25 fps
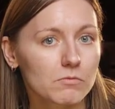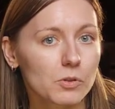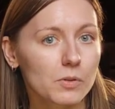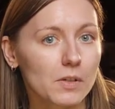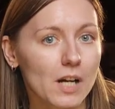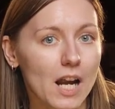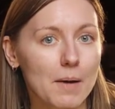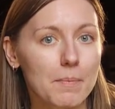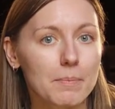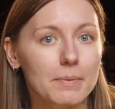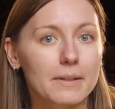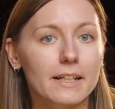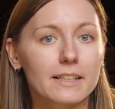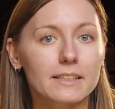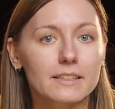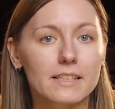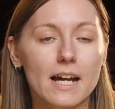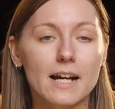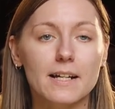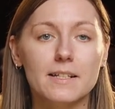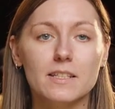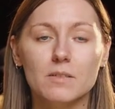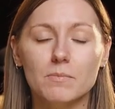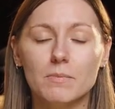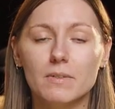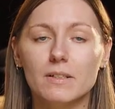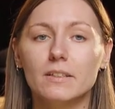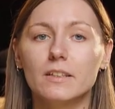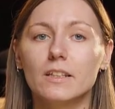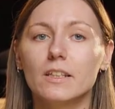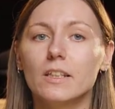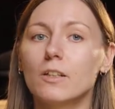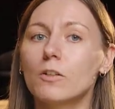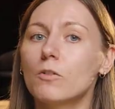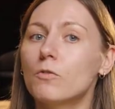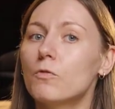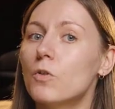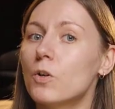your app gets
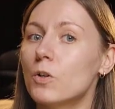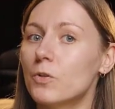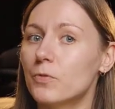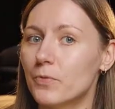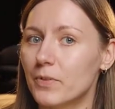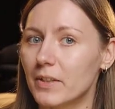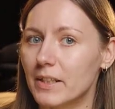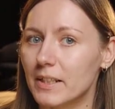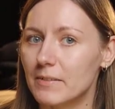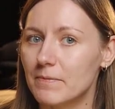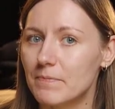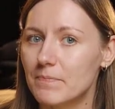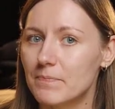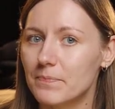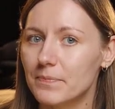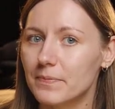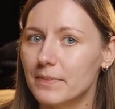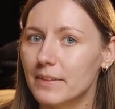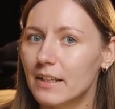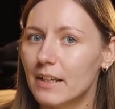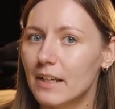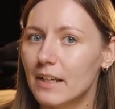accessibility for free.